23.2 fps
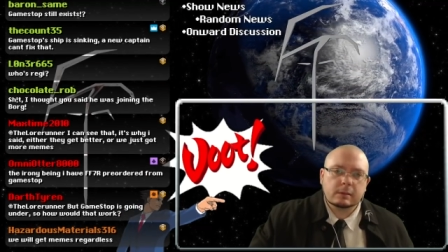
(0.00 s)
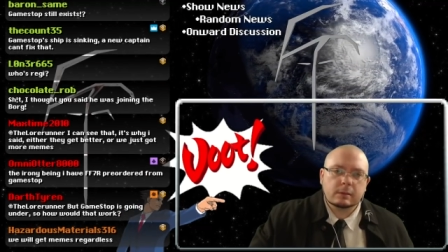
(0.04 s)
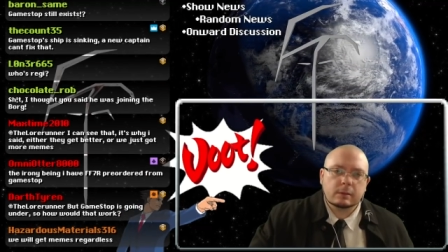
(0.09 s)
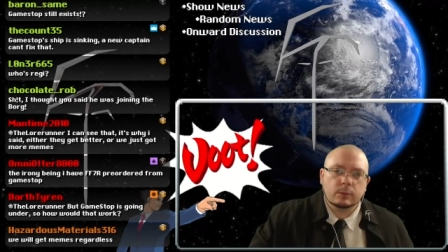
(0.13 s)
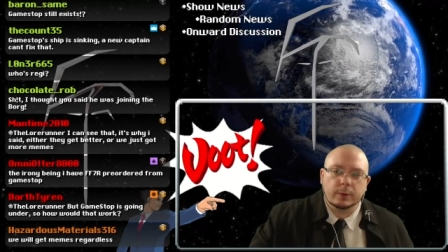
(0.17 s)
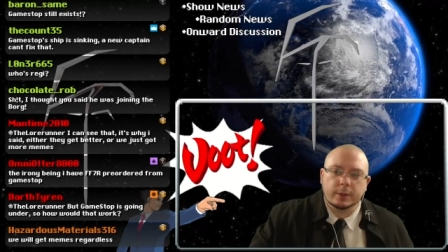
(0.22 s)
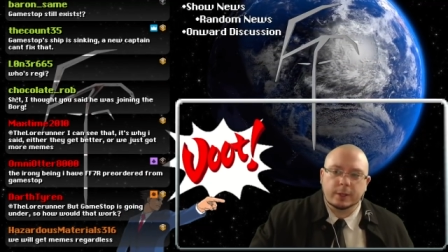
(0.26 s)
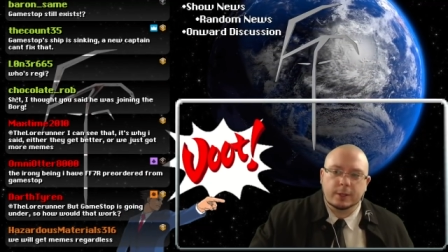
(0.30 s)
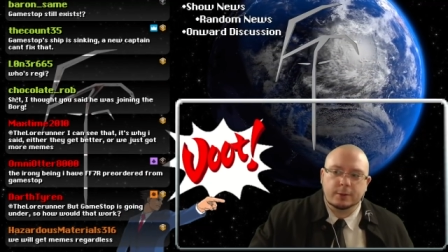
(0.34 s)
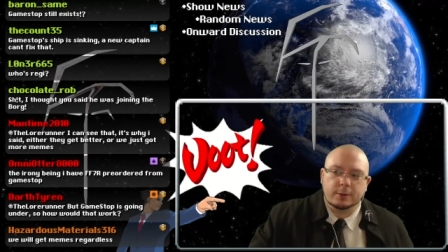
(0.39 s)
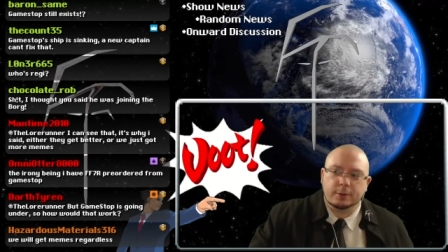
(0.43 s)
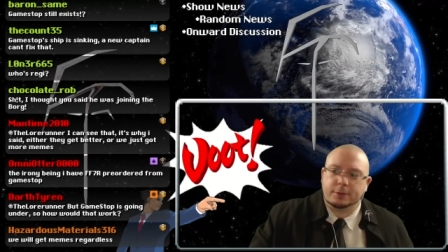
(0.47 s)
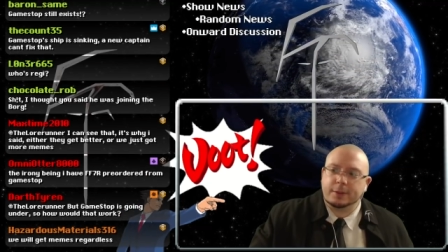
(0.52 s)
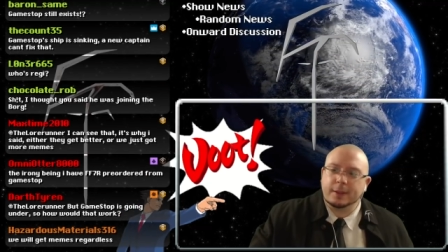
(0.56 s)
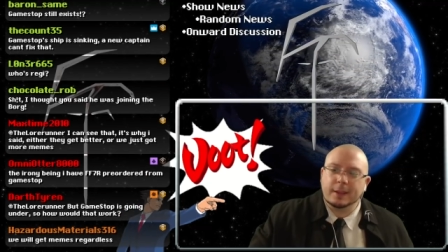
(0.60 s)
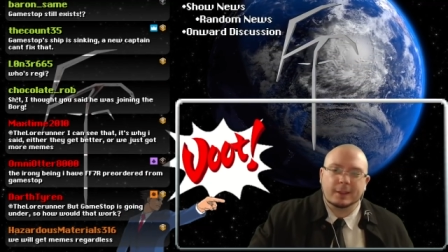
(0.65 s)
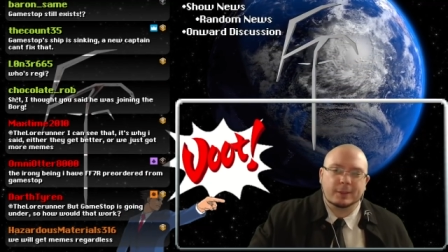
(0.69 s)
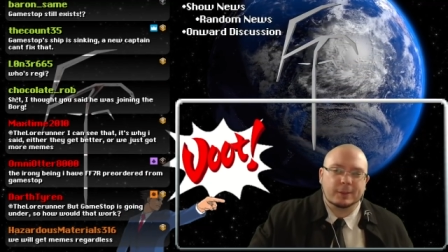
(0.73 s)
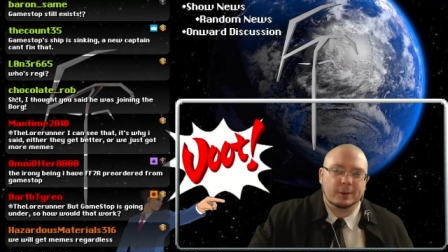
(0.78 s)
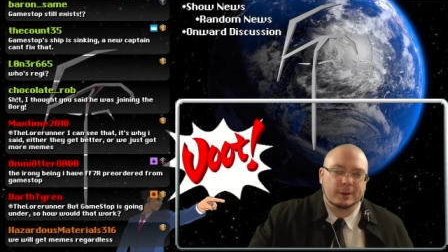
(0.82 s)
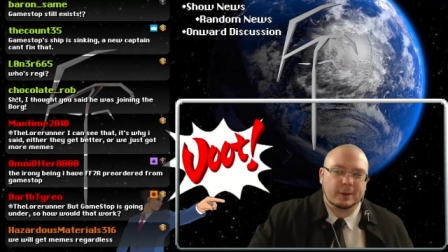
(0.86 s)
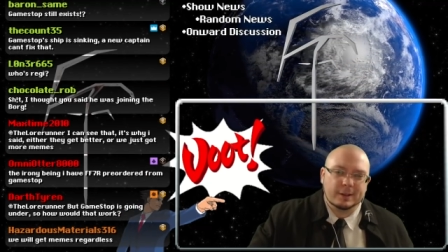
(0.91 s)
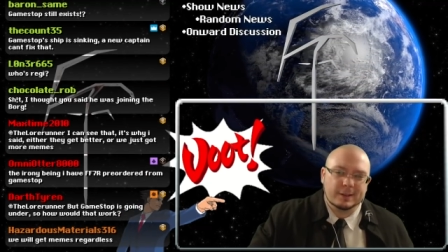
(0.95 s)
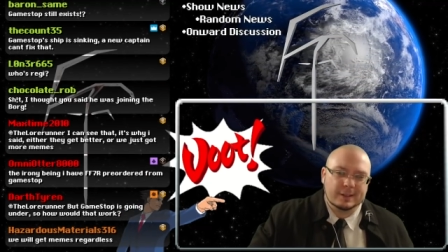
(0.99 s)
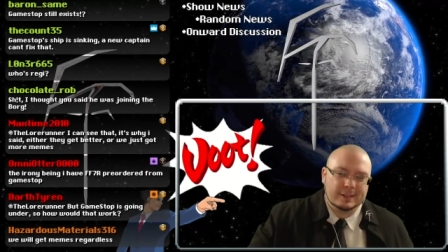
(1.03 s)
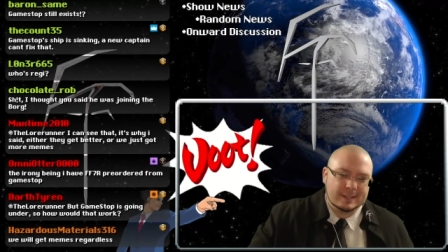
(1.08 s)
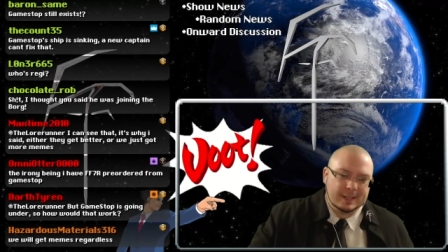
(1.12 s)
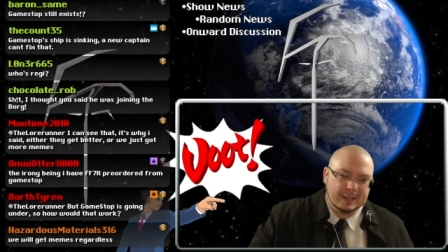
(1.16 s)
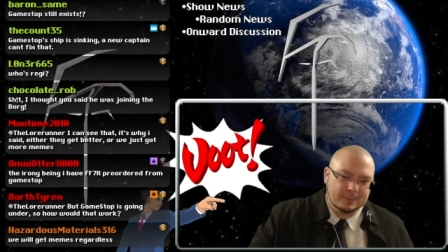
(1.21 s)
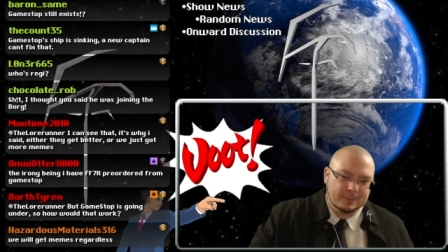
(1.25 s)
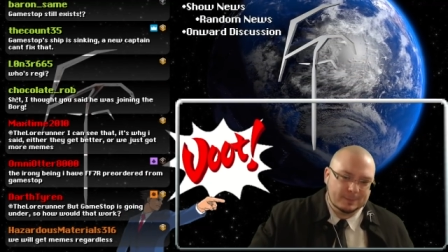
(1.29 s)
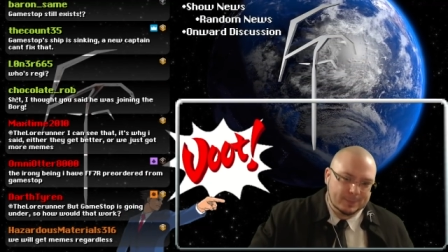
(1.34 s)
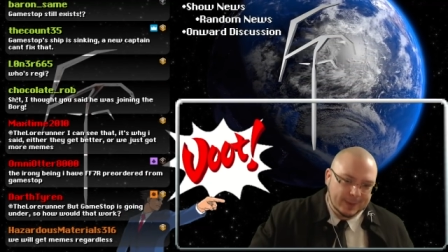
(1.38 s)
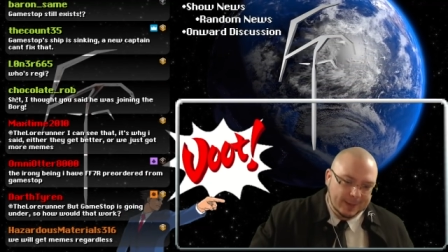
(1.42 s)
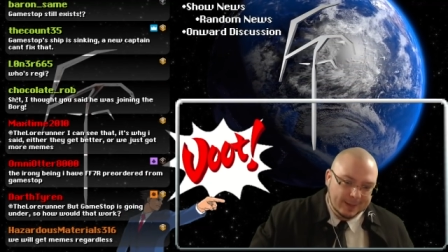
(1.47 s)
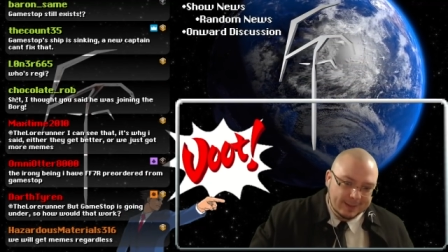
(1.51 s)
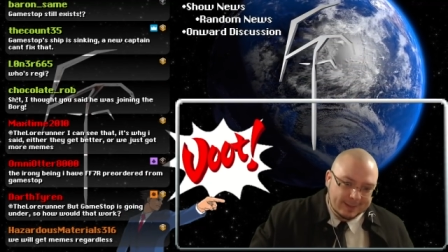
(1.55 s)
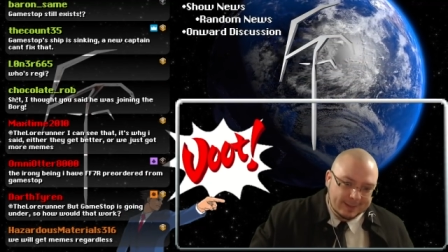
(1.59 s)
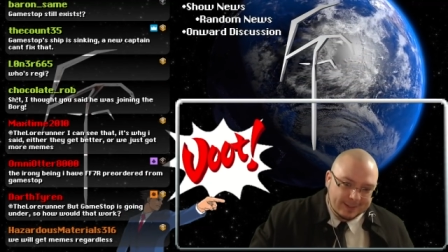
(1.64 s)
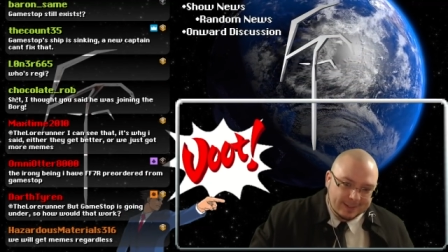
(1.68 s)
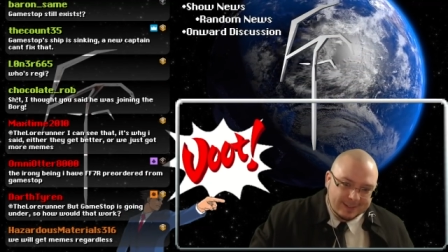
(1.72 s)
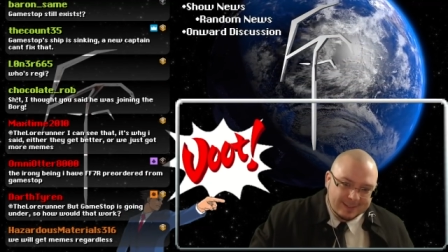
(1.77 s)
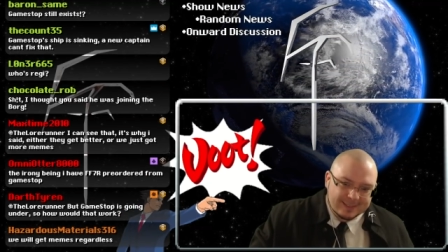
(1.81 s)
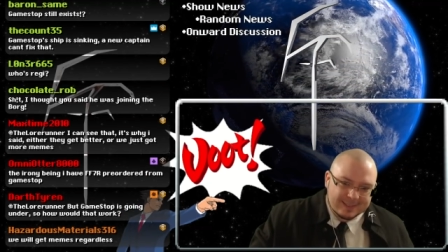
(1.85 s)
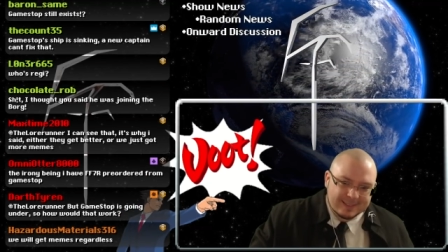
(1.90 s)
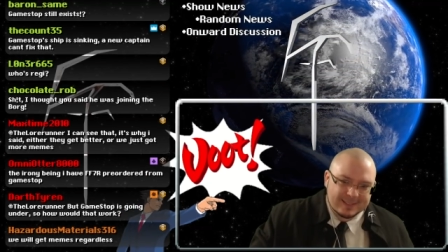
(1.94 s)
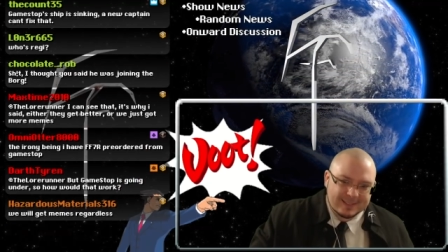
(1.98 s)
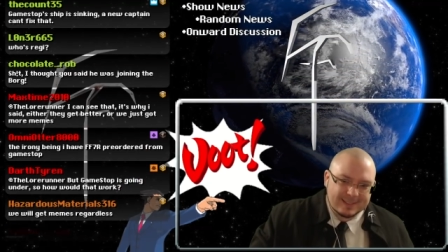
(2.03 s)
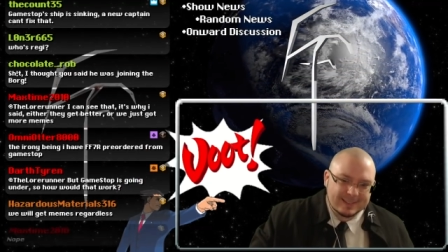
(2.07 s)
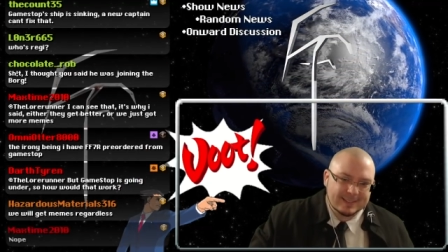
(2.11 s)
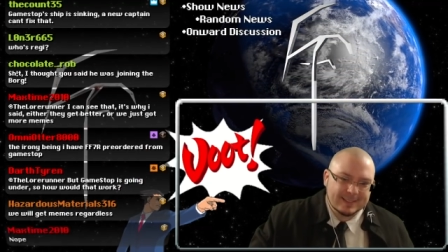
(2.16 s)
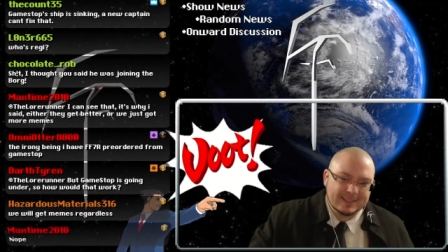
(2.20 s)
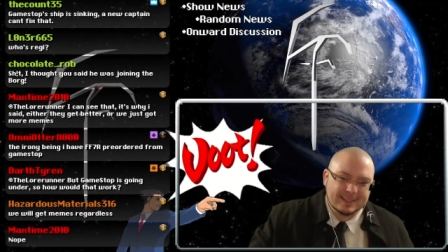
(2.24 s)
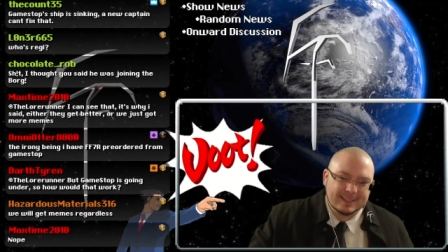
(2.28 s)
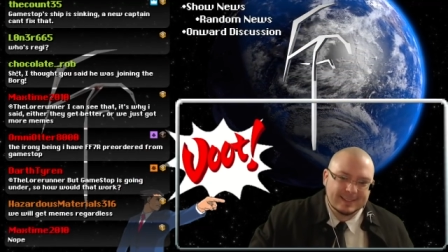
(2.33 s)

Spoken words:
Well, you think they're going to take pay cuts?